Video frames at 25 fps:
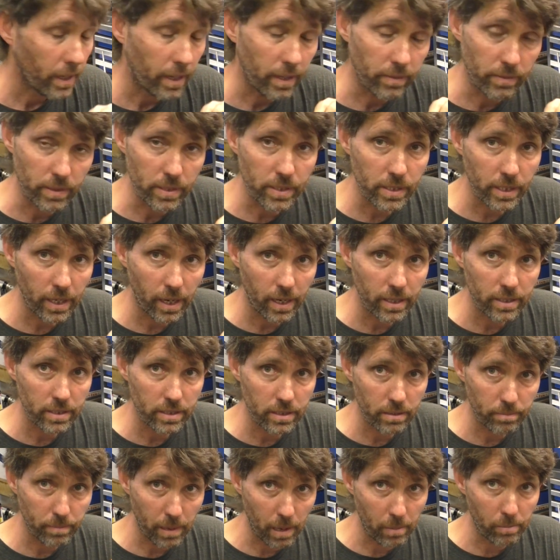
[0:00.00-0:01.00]
In this case,
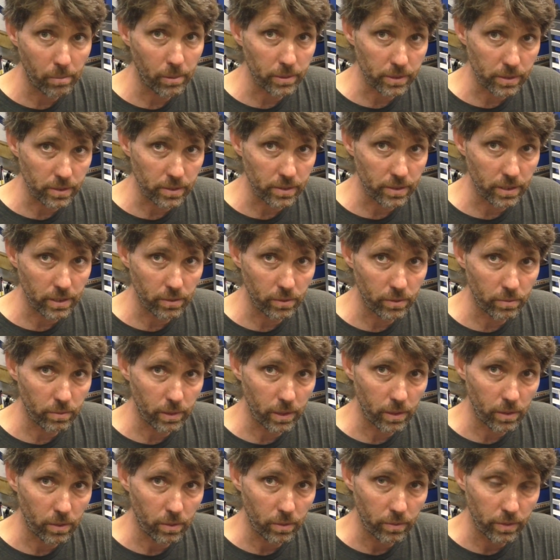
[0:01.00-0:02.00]
the pump wasn't sealed
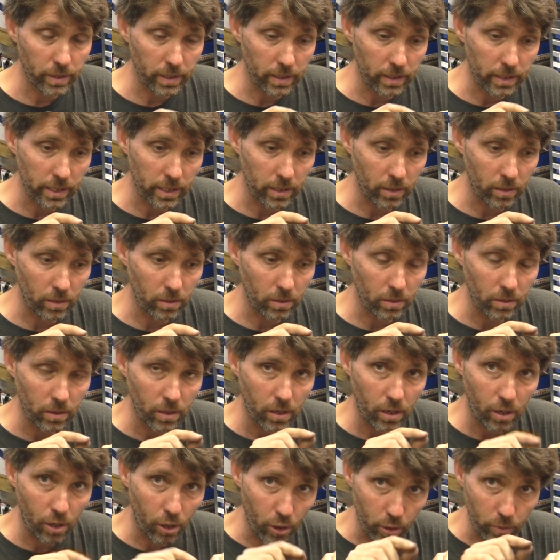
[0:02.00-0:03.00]
well. The little
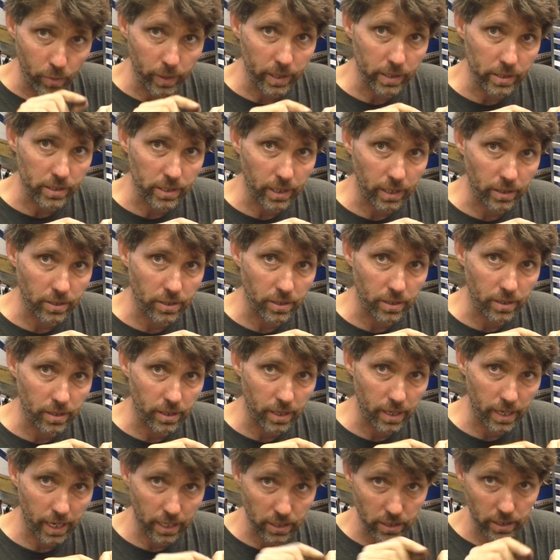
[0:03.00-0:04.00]
O-ring
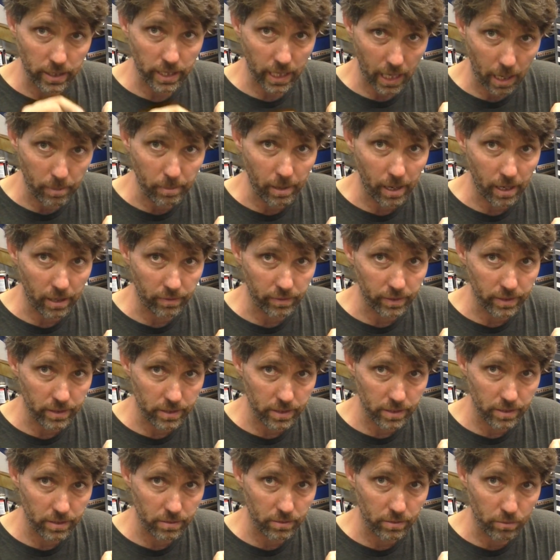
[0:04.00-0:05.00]
section had actually come out of
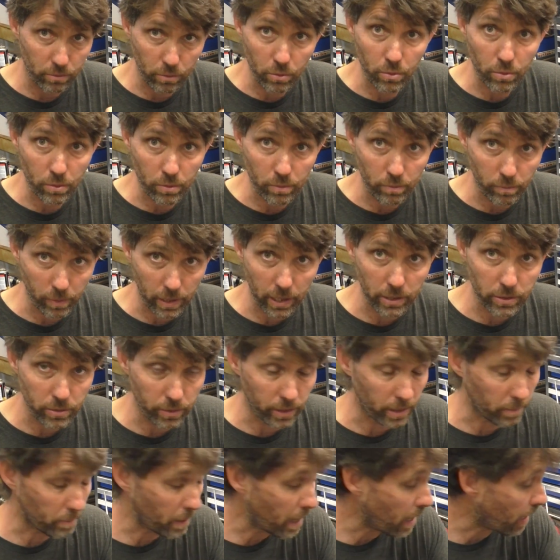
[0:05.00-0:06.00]
its groove when I took it